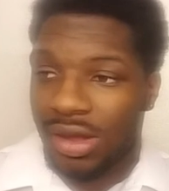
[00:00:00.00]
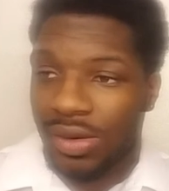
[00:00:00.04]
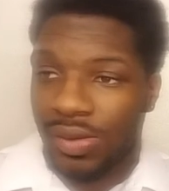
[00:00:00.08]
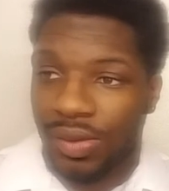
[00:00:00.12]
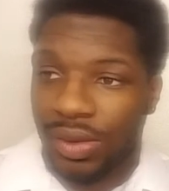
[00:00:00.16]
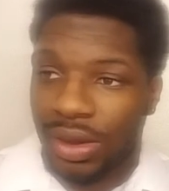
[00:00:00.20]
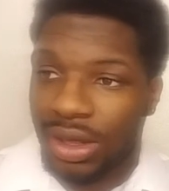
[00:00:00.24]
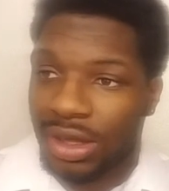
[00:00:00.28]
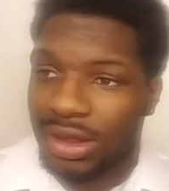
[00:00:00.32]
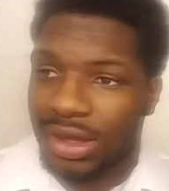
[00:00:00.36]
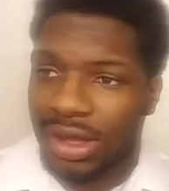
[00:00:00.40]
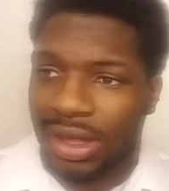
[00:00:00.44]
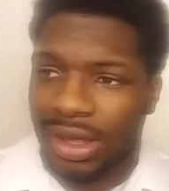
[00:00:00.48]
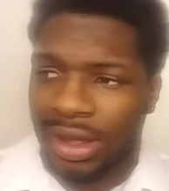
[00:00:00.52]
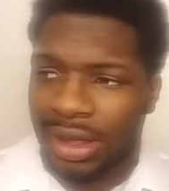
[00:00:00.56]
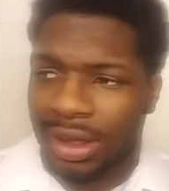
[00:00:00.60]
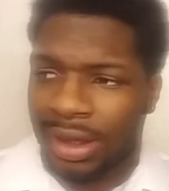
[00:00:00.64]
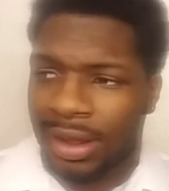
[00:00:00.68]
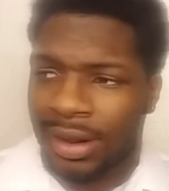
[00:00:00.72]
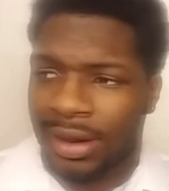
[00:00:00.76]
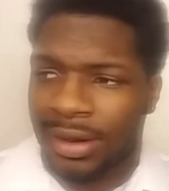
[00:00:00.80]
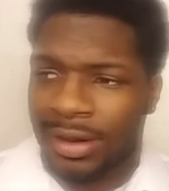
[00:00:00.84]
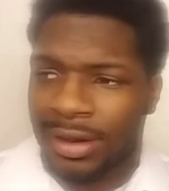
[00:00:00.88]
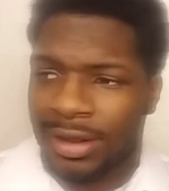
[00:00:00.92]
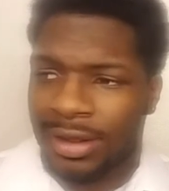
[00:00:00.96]
with
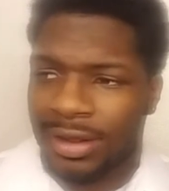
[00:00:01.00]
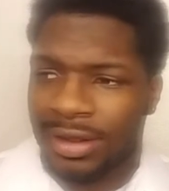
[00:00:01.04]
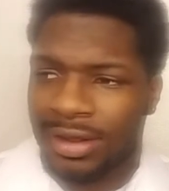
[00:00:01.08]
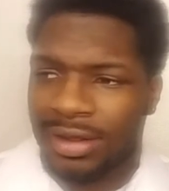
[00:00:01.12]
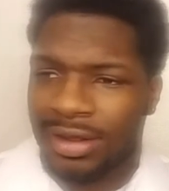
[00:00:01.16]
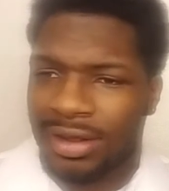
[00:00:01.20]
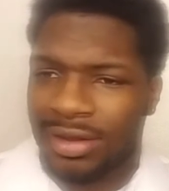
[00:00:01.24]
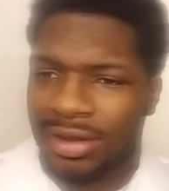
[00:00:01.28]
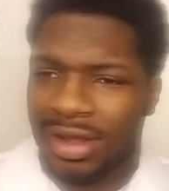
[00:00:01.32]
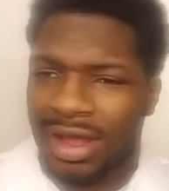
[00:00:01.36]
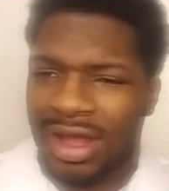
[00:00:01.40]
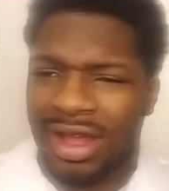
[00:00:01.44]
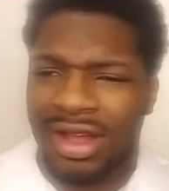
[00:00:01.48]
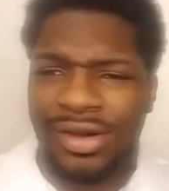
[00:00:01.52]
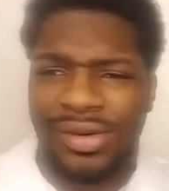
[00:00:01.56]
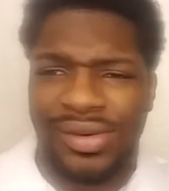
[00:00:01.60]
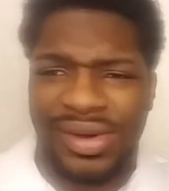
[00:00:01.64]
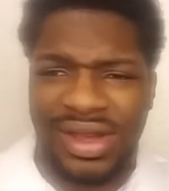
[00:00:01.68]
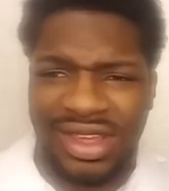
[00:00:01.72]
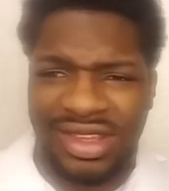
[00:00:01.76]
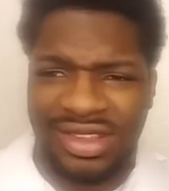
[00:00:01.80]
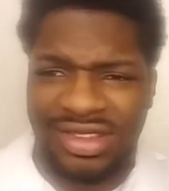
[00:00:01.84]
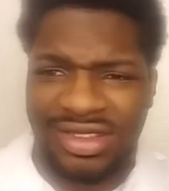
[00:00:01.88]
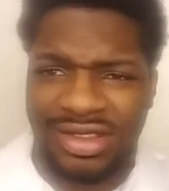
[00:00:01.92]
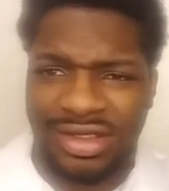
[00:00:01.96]
that
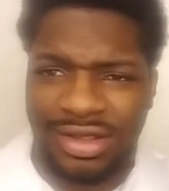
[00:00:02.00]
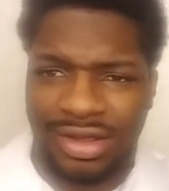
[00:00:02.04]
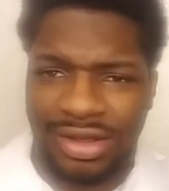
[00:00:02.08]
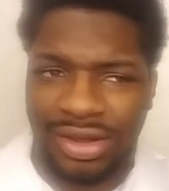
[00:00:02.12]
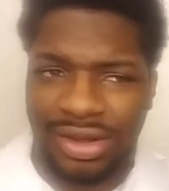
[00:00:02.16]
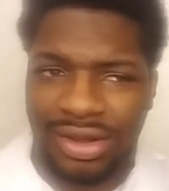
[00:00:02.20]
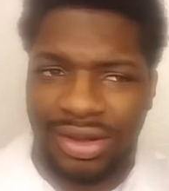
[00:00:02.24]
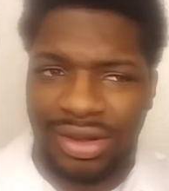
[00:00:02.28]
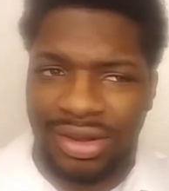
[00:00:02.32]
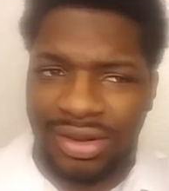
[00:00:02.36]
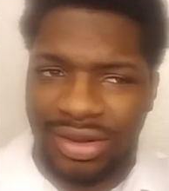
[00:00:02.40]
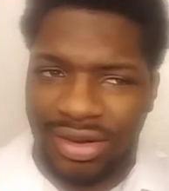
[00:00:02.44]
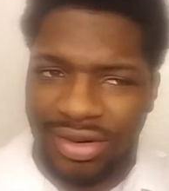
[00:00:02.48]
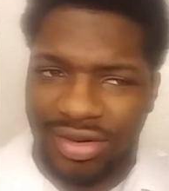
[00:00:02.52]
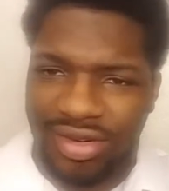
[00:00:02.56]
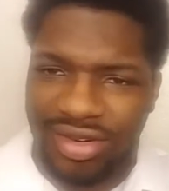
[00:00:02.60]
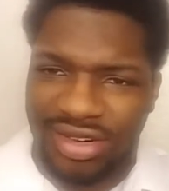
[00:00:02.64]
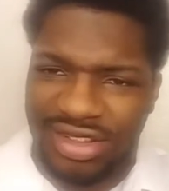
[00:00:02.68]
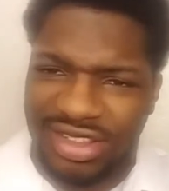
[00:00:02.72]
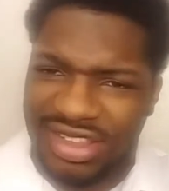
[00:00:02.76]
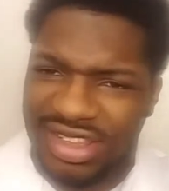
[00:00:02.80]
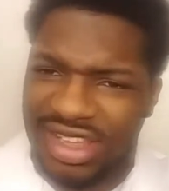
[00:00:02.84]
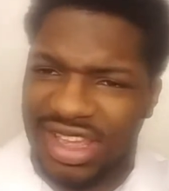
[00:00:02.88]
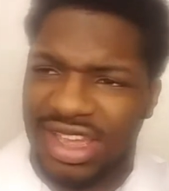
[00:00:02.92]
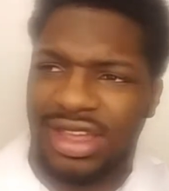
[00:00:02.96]
always
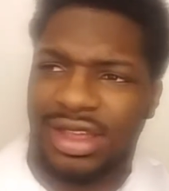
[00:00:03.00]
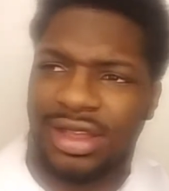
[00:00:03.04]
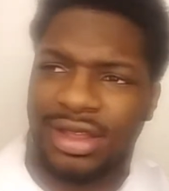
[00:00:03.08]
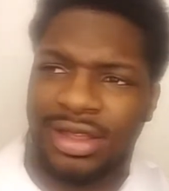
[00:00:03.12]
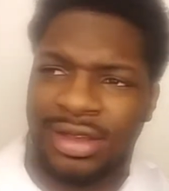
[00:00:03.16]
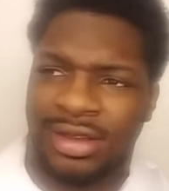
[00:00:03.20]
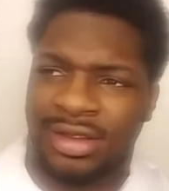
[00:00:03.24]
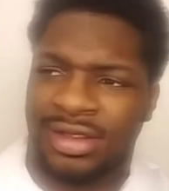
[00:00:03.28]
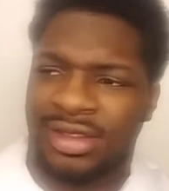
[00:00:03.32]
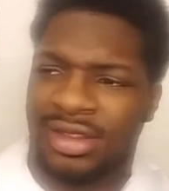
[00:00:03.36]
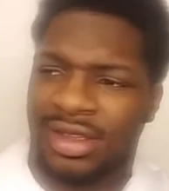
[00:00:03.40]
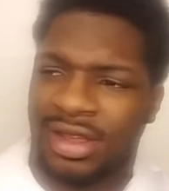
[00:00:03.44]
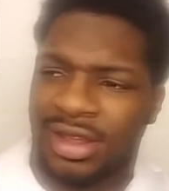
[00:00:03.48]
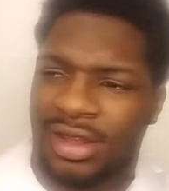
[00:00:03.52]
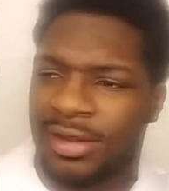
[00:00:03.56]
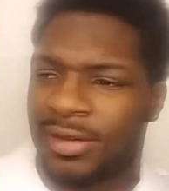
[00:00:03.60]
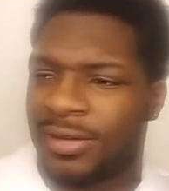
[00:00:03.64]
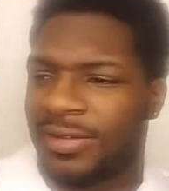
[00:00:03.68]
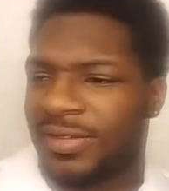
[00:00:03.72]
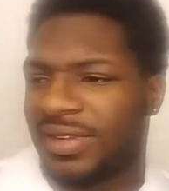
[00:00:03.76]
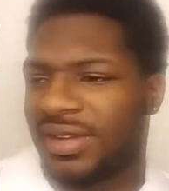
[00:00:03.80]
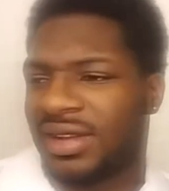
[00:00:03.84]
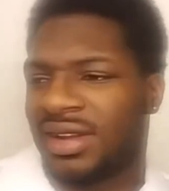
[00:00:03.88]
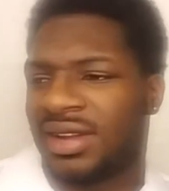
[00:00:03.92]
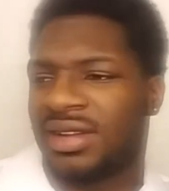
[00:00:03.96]
critiquing
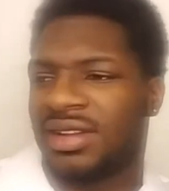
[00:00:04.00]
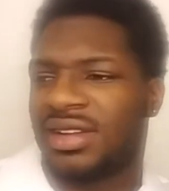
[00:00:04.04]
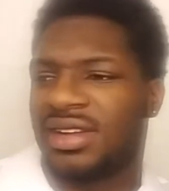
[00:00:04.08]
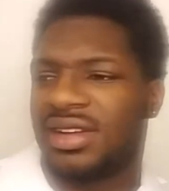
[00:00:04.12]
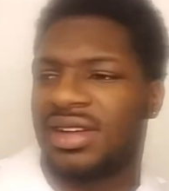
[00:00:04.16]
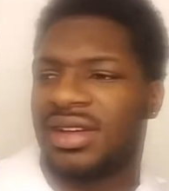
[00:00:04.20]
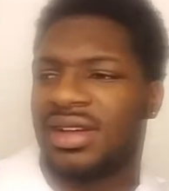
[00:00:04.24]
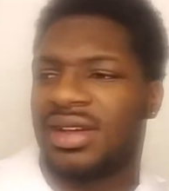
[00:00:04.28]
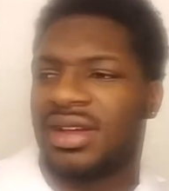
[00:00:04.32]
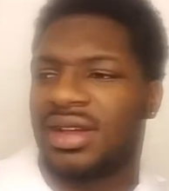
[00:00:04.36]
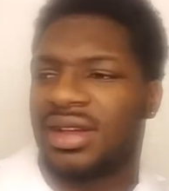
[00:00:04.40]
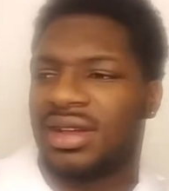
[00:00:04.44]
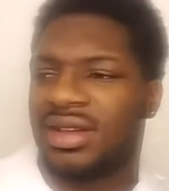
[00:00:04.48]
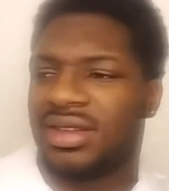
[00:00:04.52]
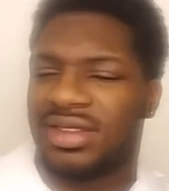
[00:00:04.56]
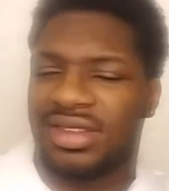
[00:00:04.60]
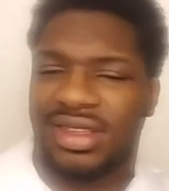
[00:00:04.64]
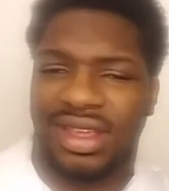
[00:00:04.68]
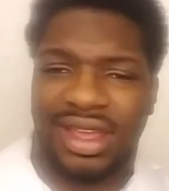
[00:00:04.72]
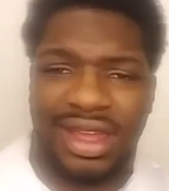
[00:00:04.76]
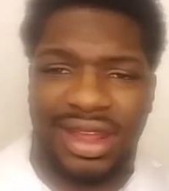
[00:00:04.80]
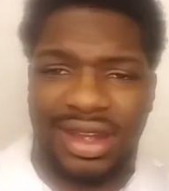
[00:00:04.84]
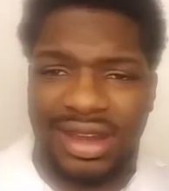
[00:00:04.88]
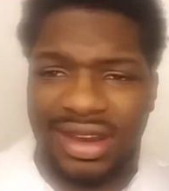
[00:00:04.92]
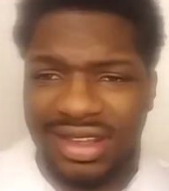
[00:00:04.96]
yourself and
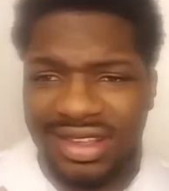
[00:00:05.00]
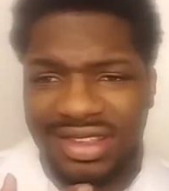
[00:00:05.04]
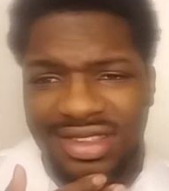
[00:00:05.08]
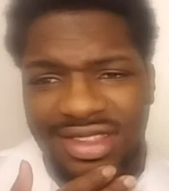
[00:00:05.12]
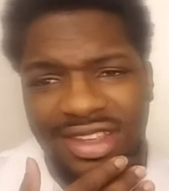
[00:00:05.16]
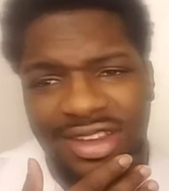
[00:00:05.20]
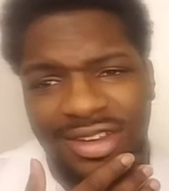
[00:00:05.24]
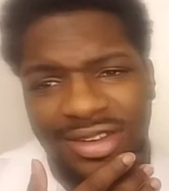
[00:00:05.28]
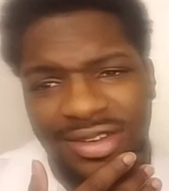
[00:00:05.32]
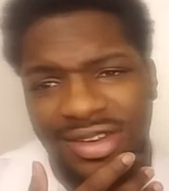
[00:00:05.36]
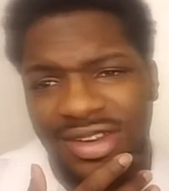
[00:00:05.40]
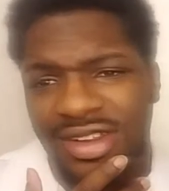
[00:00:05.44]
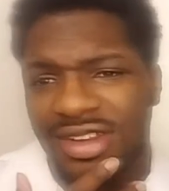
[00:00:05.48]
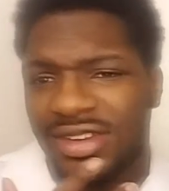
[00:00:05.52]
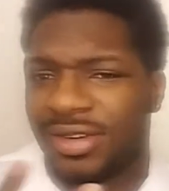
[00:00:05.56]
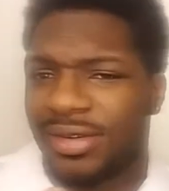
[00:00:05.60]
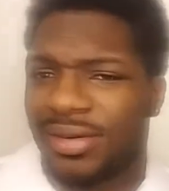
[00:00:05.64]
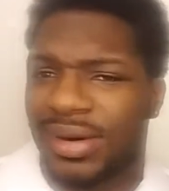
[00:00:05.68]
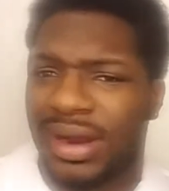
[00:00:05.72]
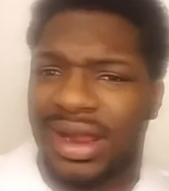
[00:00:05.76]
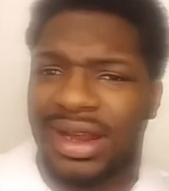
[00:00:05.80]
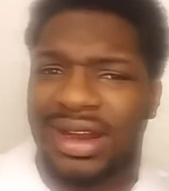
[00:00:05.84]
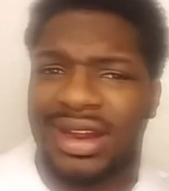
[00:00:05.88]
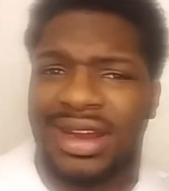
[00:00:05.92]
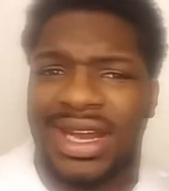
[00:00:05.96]
saying this don't look
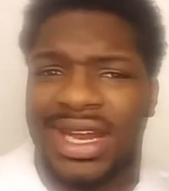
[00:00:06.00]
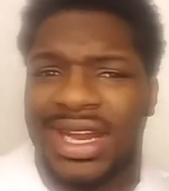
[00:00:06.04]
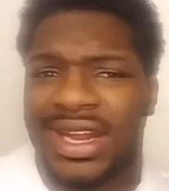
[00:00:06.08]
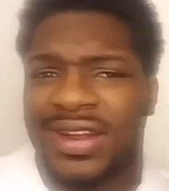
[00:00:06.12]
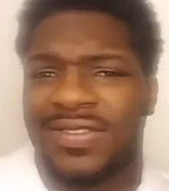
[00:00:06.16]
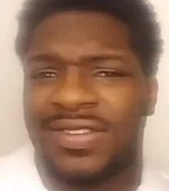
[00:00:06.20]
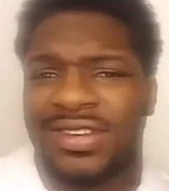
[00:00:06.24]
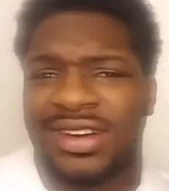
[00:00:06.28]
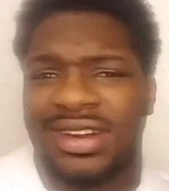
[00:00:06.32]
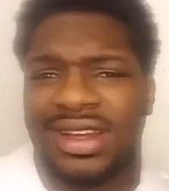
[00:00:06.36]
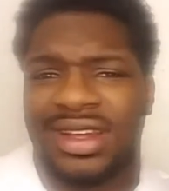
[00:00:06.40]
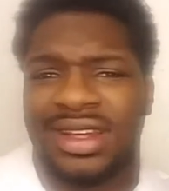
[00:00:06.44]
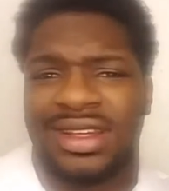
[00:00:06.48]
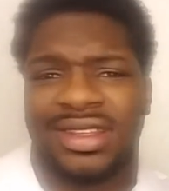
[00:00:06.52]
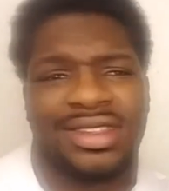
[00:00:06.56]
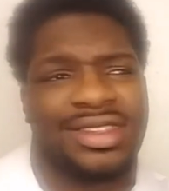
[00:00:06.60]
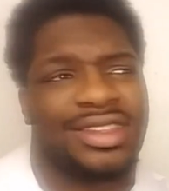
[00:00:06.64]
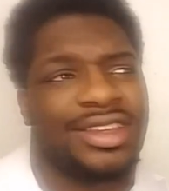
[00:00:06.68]
right and everything.